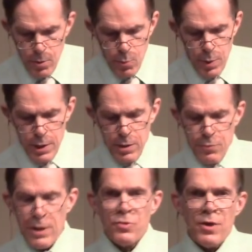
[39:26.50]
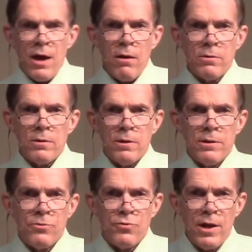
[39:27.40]
We can reach out
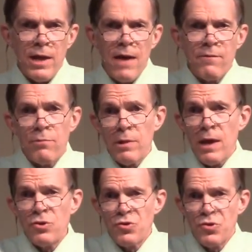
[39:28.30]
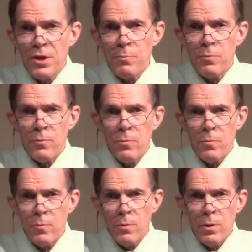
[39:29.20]
and try to have a relationship
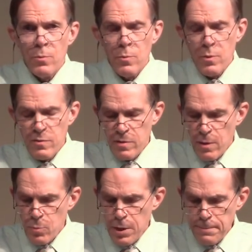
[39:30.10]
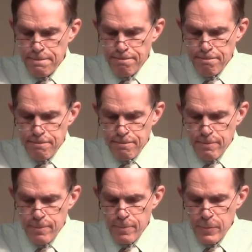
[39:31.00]
with someone.
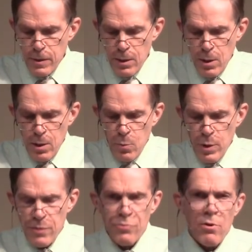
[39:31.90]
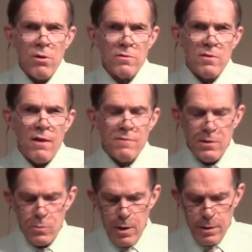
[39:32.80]
We can throw ourselves
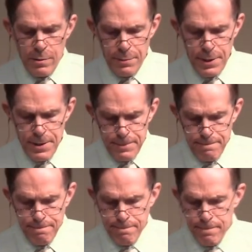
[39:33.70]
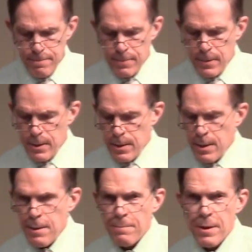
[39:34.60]
into our career,
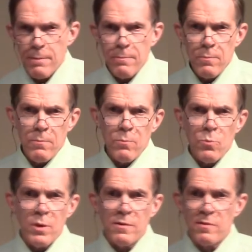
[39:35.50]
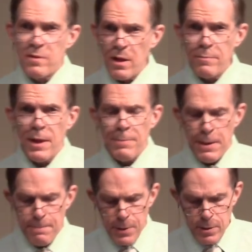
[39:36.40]
but we still may
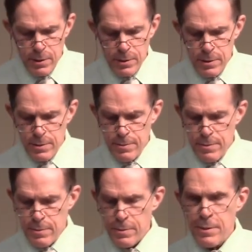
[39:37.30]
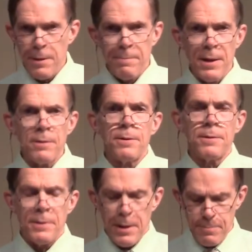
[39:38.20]
be burdened and
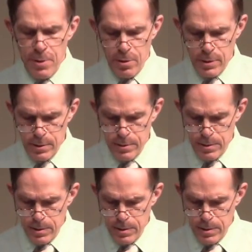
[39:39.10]
bitter and broken.